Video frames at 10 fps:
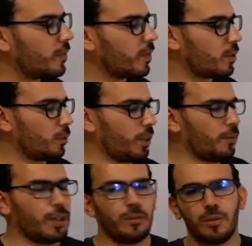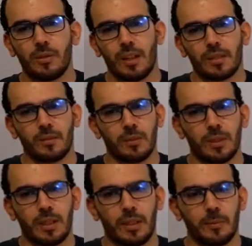So whenever I want to ask for
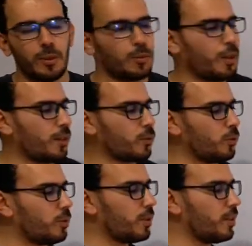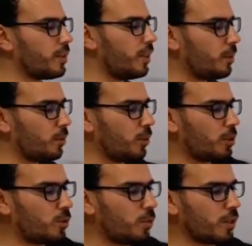time, so we have to use this
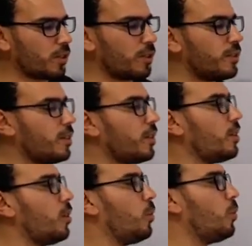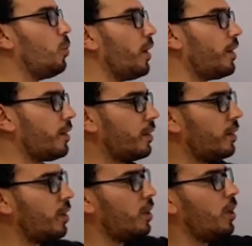WH question. When?
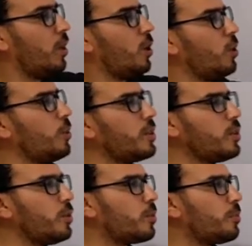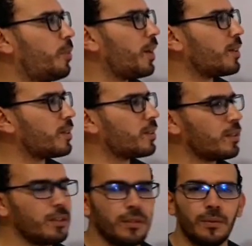Who is your best
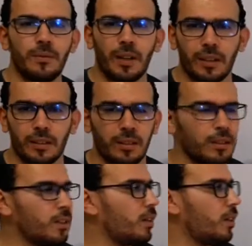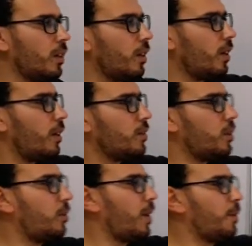friend?
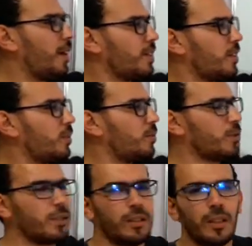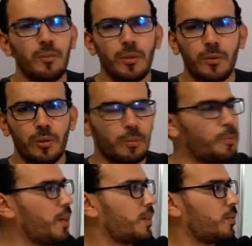So I'm asking for the name of your
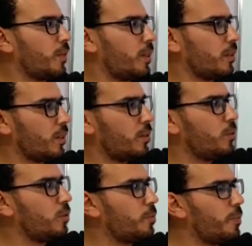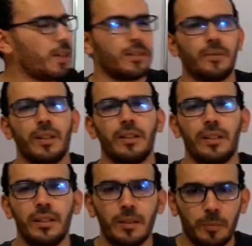best friend, and your best friend
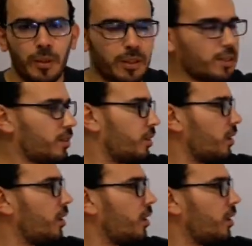is a person.